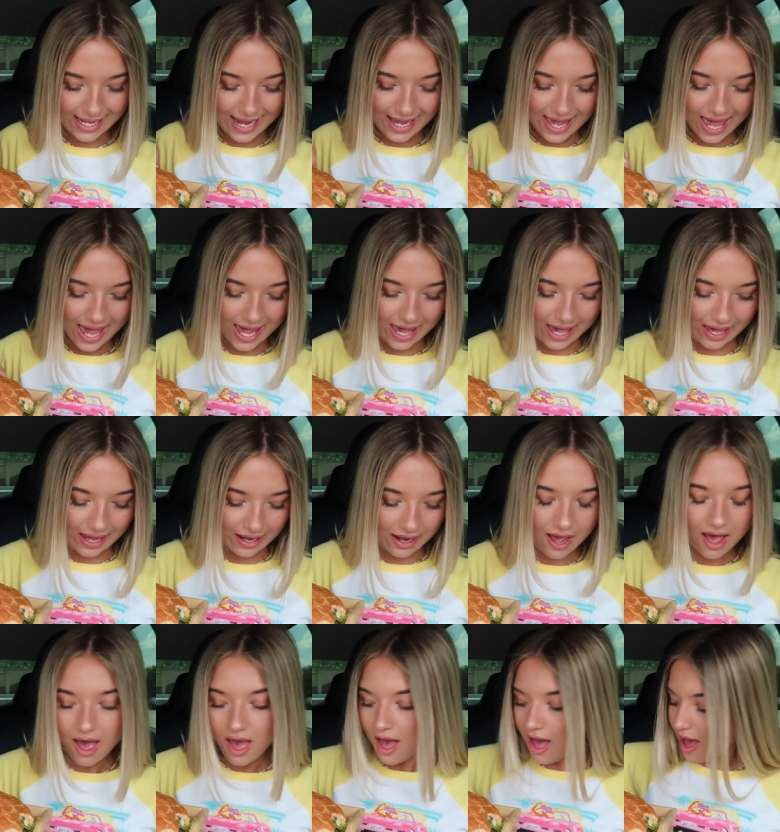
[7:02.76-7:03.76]
I
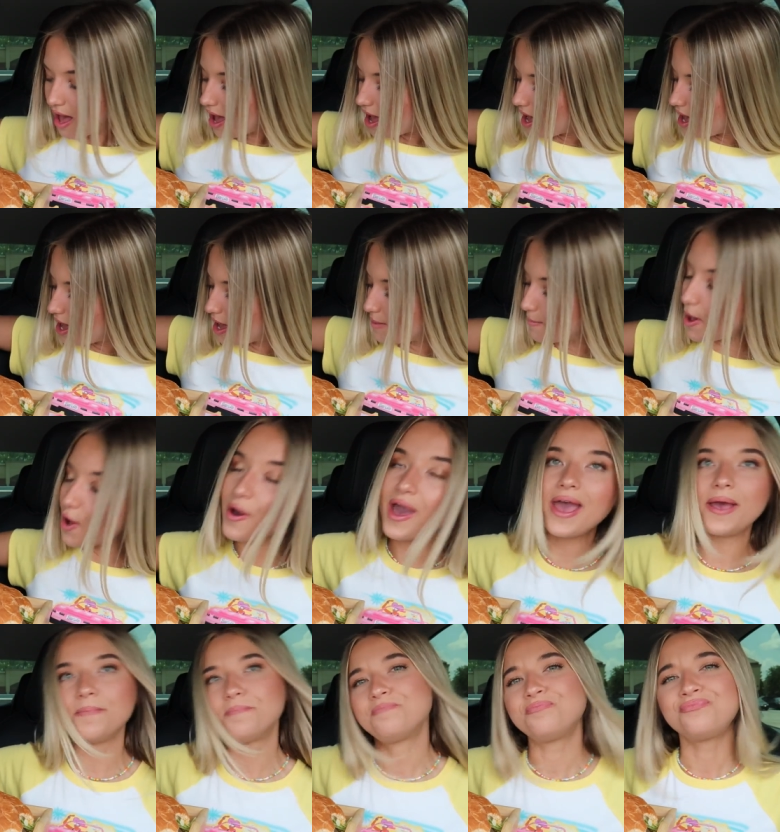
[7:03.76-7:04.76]
can.
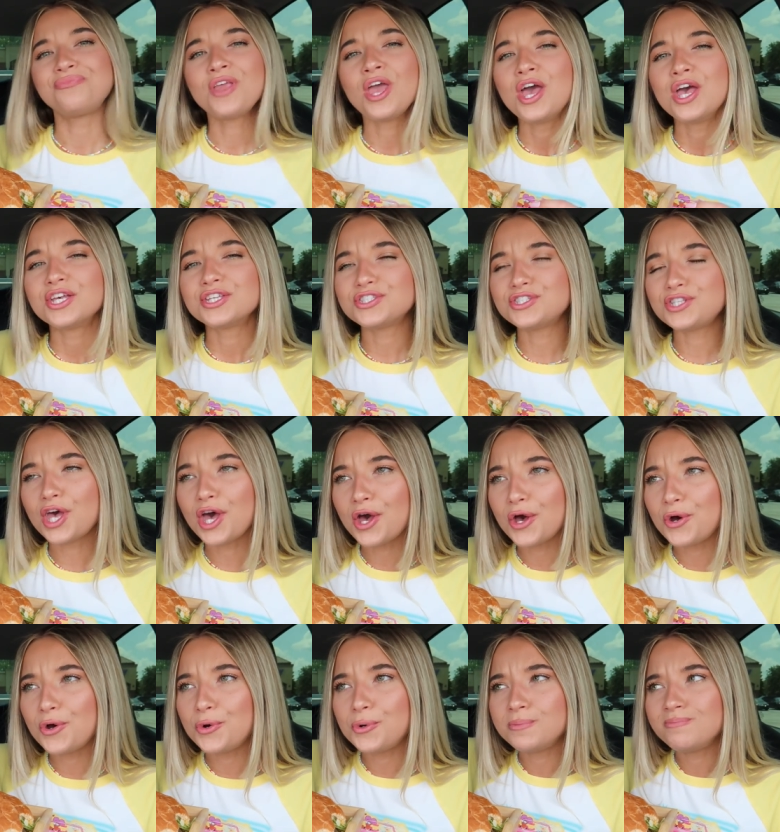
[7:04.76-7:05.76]
Okay,
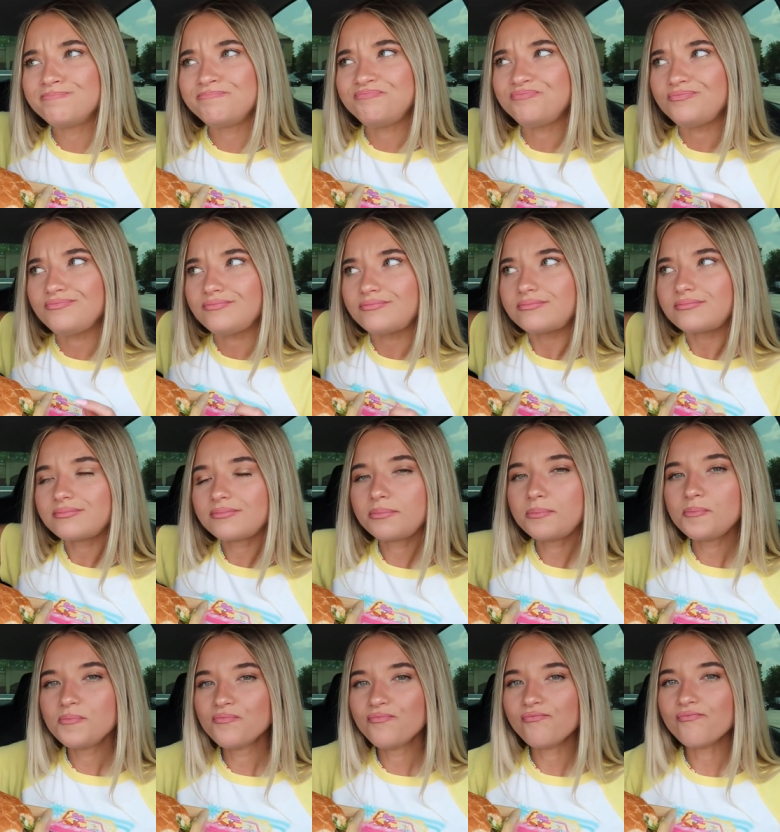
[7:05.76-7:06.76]
so
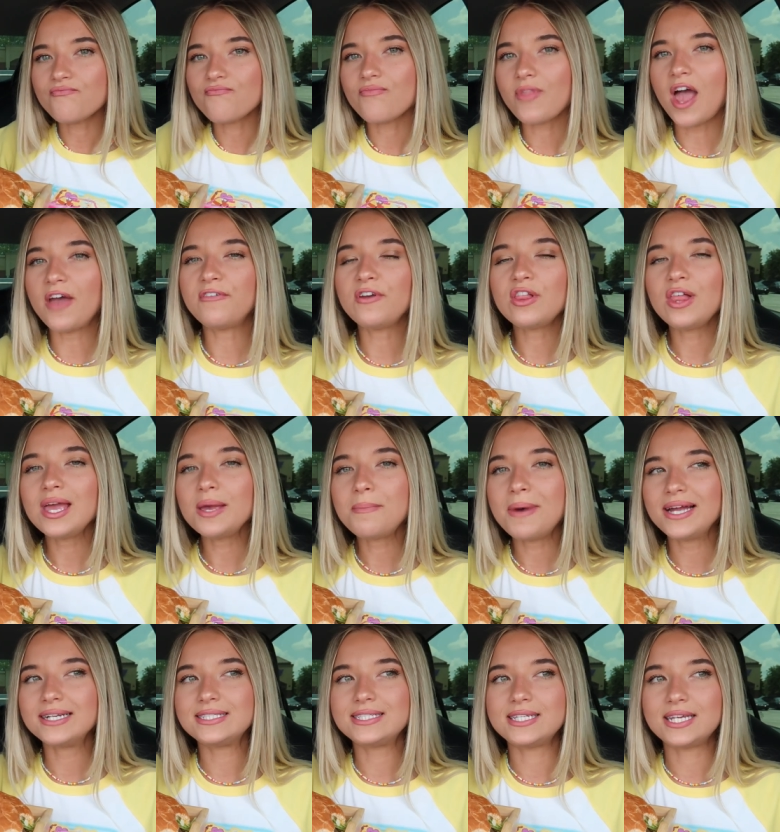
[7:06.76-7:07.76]
I feel like
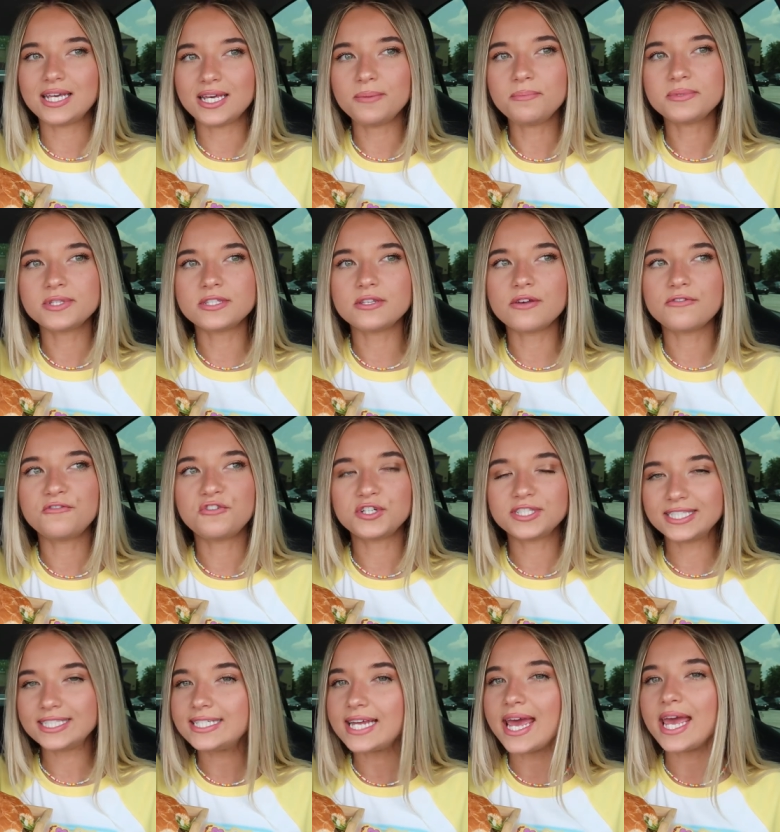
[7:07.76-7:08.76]
my tips for
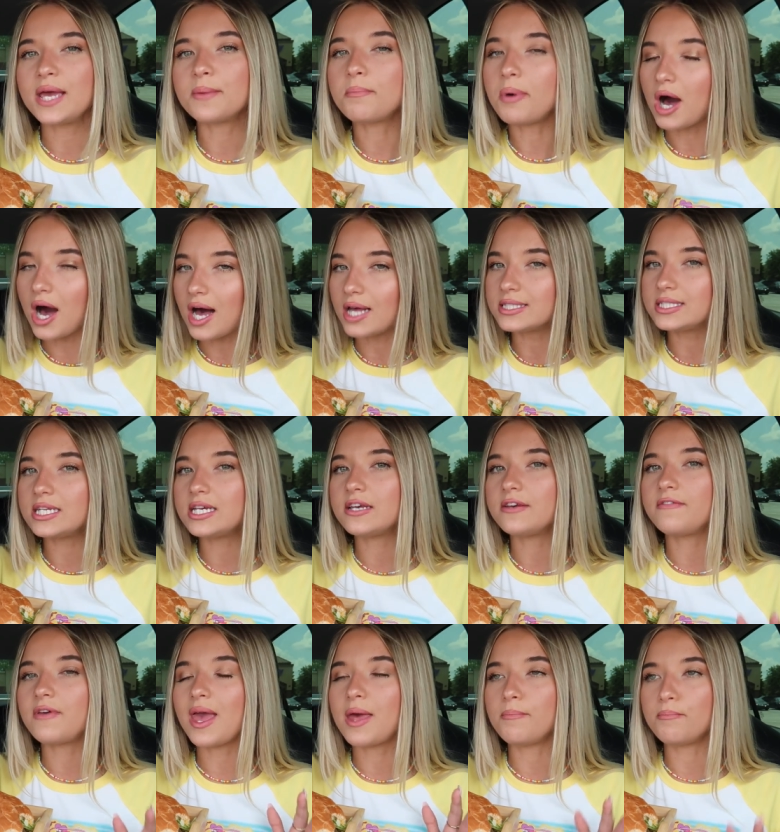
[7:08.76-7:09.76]
staying
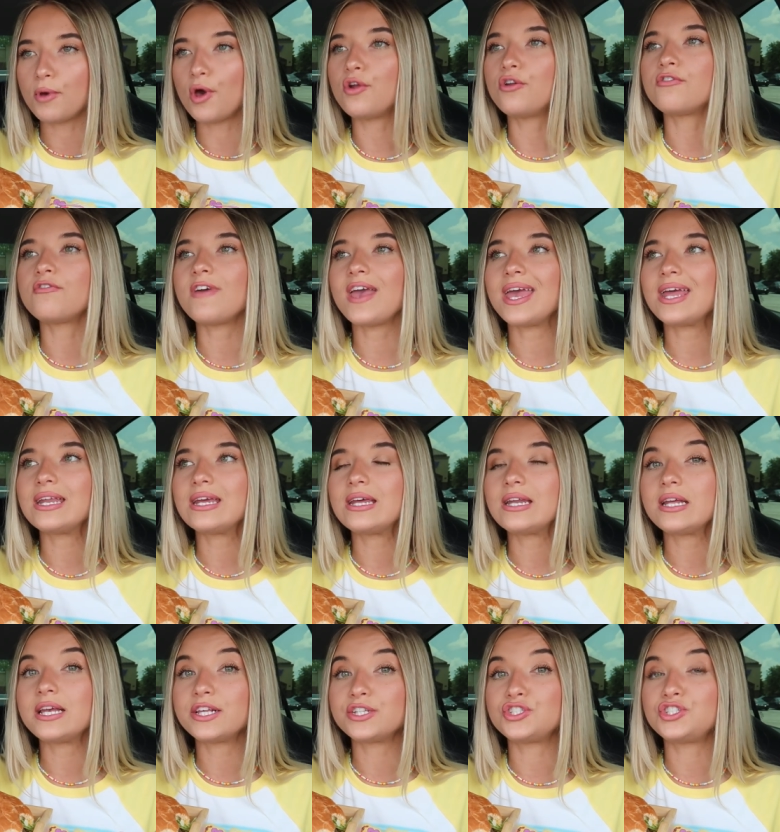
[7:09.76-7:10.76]
positive and
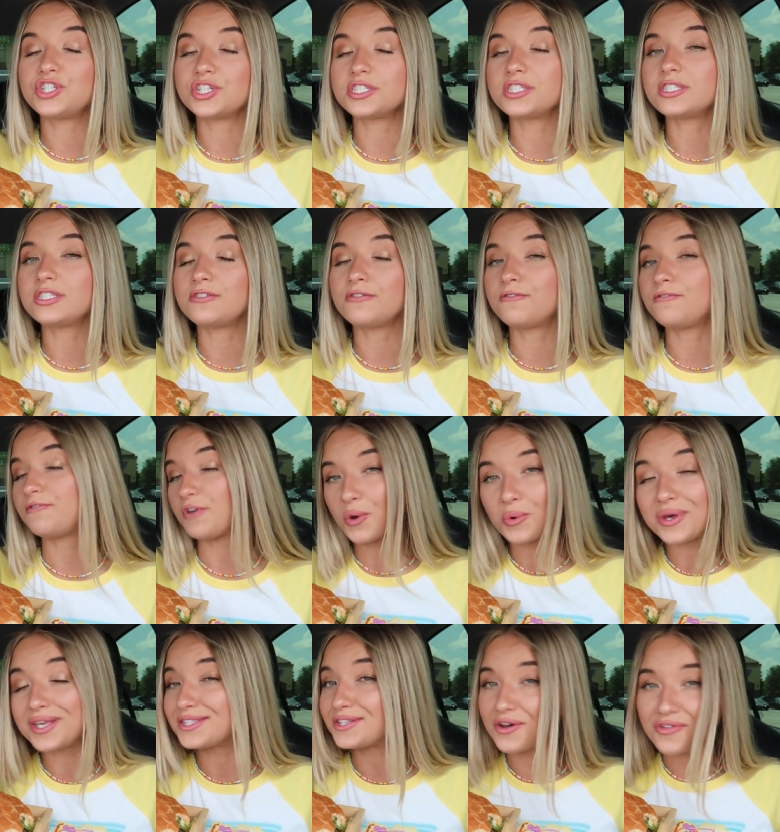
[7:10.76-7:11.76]
motivated is just
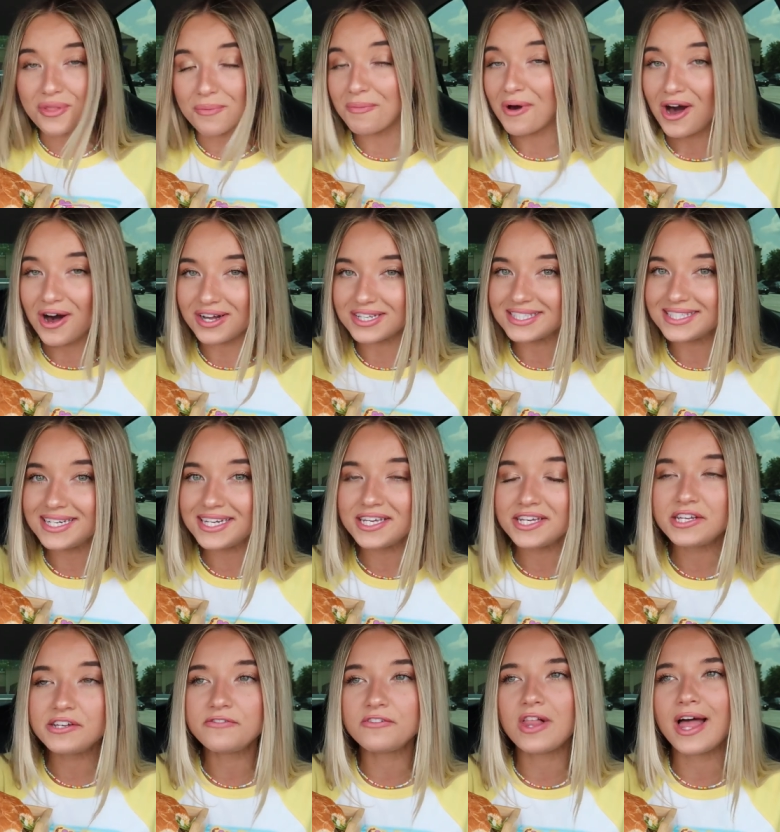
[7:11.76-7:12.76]
focus on the
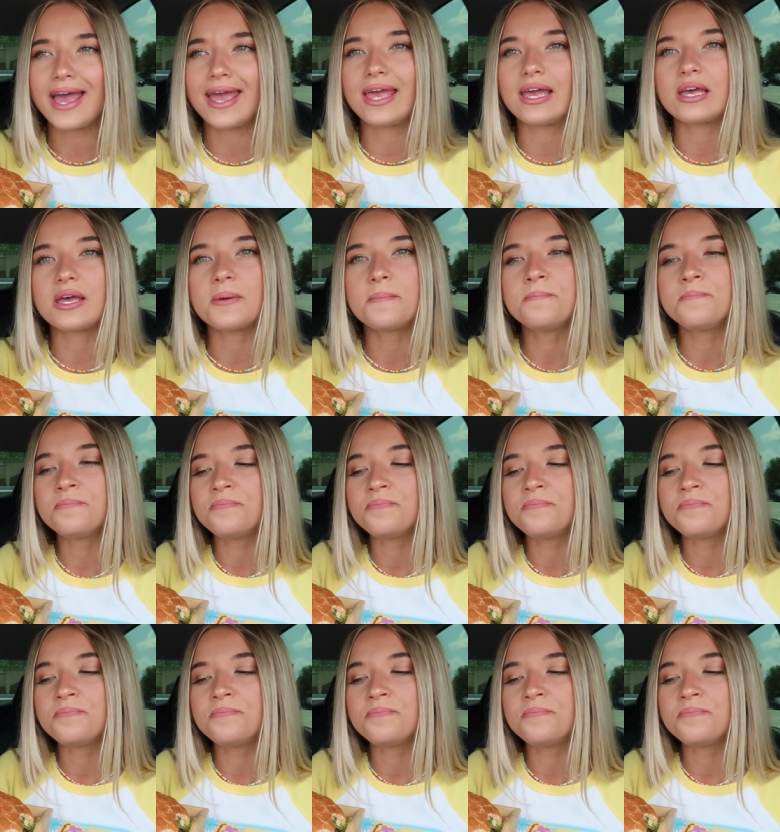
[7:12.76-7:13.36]
positive. Like,